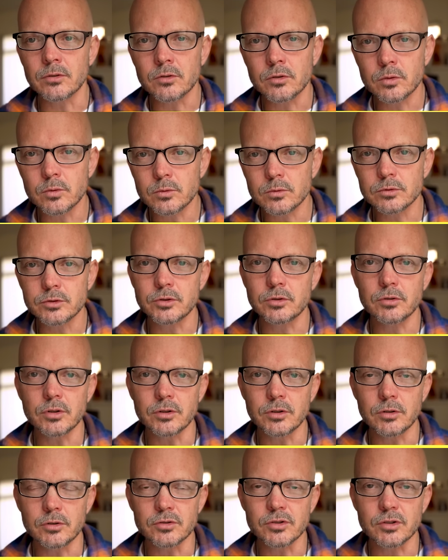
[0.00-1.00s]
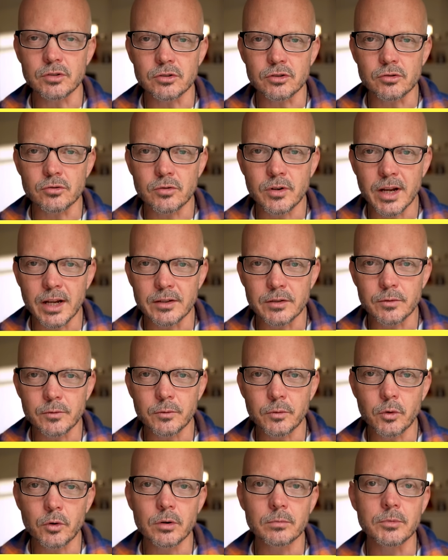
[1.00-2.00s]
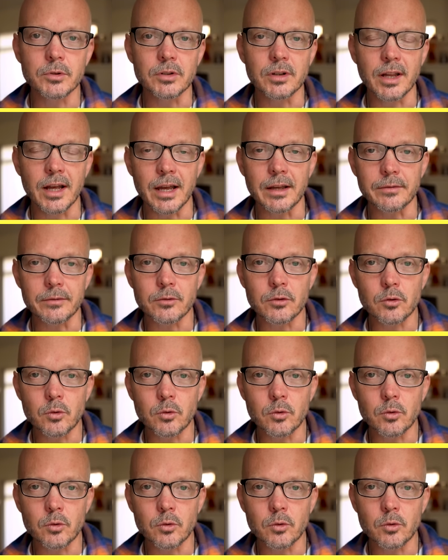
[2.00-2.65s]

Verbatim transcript: tools you could use to transform your life